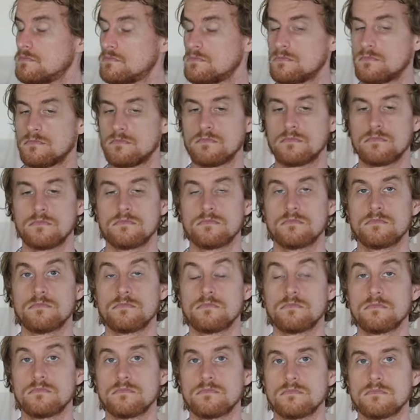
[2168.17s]

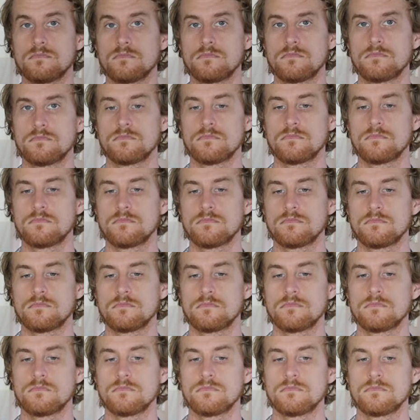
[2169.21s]

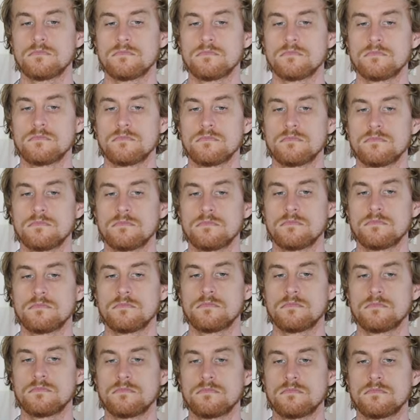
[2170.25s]

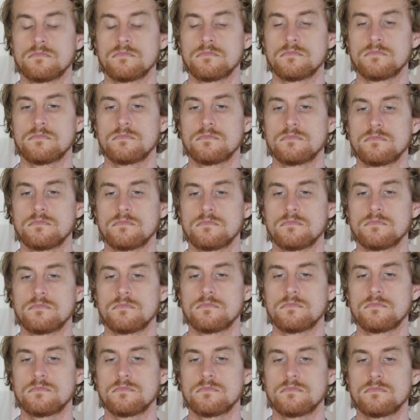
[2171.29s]

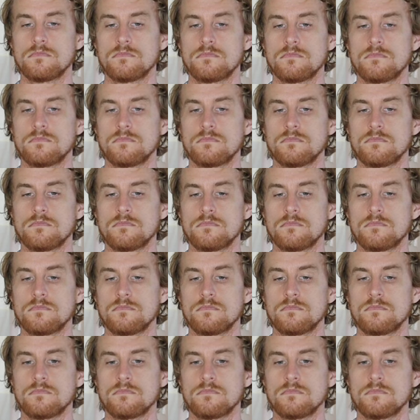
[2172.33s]
(silent)